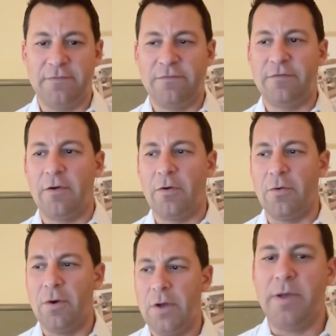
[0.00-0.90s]

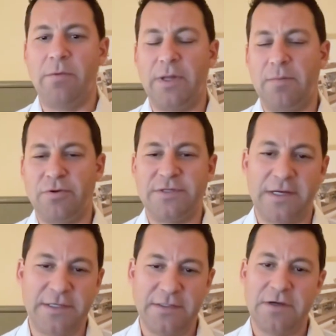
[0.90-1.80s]
So be really
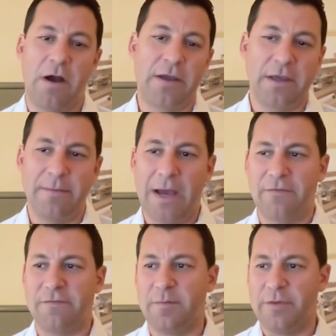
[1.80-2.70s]
presenting, talking
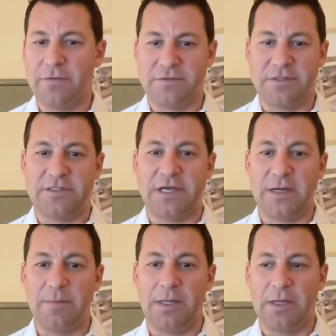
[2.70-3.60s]
about some of those
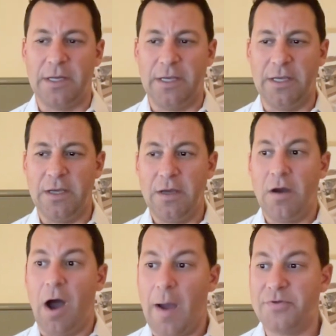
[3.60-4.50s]
sustainability
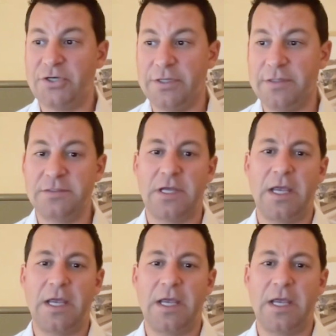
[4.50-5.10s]
options.